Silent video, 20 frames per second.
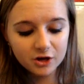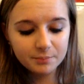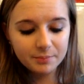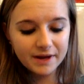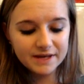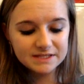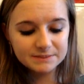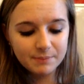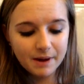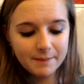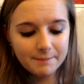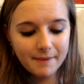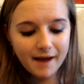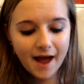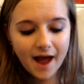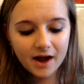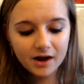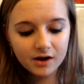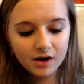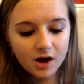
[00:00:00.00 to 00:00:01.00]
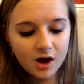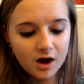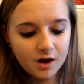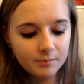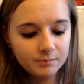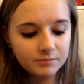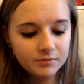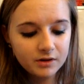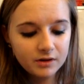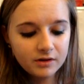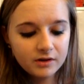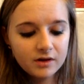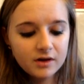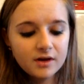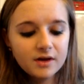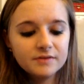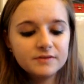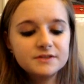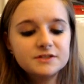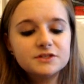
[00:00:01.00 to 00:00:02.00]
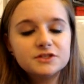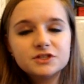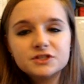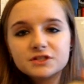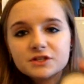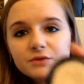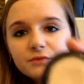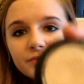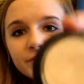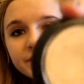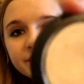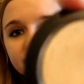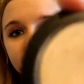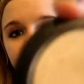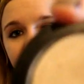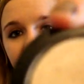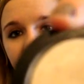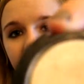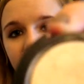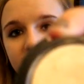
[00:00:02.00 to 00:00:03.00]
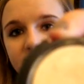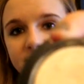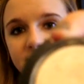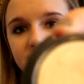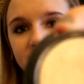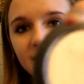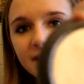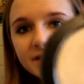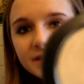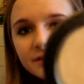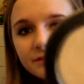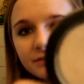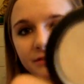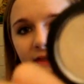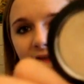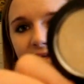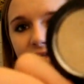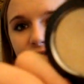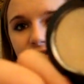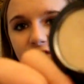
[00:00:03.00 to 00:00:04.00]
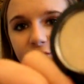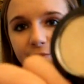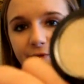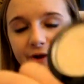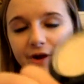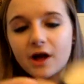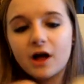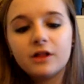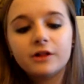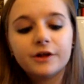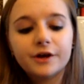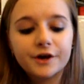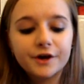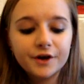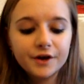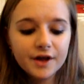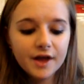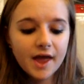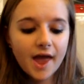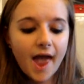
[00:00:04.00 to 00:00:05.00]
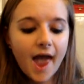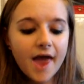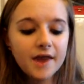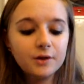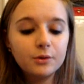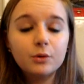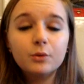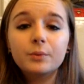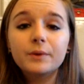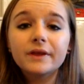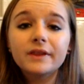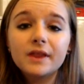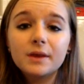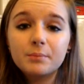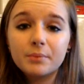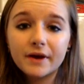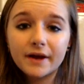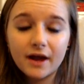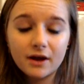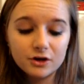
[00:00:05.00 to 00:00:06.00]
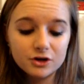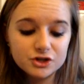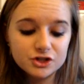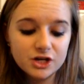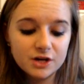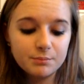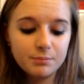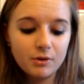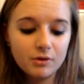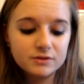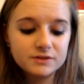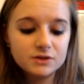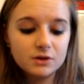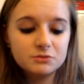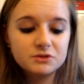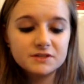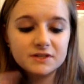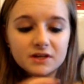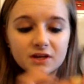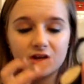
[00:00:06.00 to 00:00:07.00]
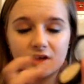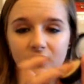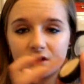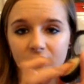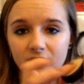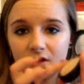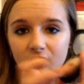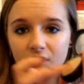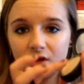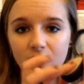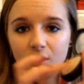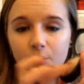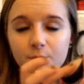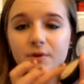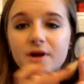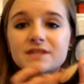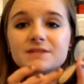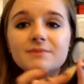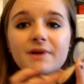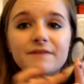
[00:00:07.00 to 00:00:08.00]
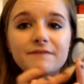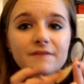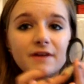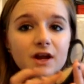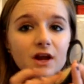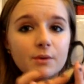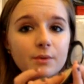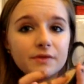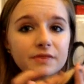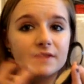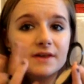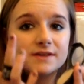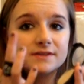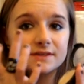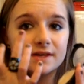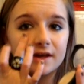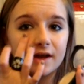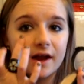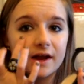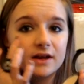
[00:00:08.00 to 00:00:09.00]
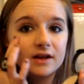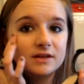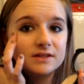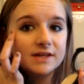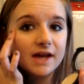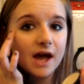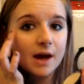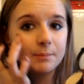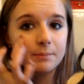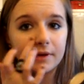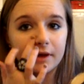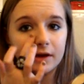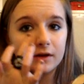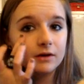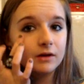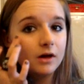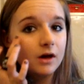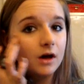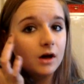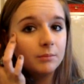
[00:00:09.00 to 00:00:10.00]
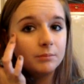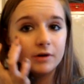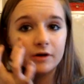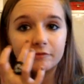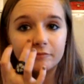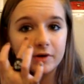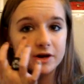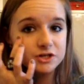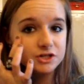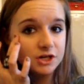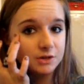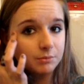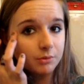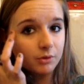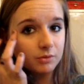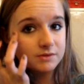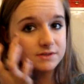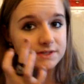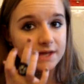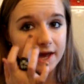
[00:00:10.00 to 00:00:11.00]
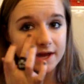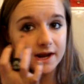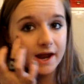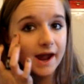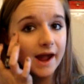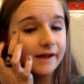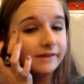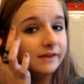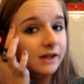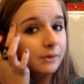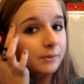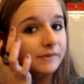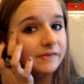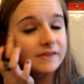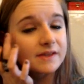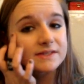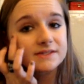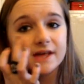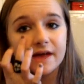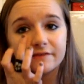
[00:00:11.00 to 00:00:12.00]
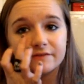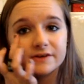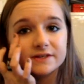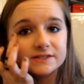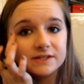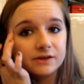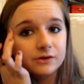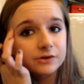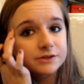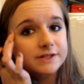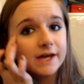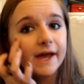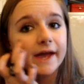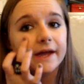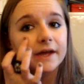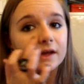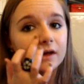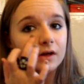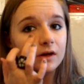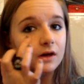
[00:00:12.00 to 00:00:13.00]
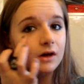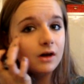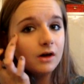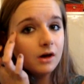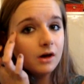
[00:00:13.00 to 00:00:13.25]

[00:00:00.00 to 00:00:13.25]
Color Base by MAC. This is just a really nice kind of light shimmery color, and it will really bring out your cheekbones. So I'm just going to press my finger with this and kind of tap it above my cheekbones. And I highlight with this every single day.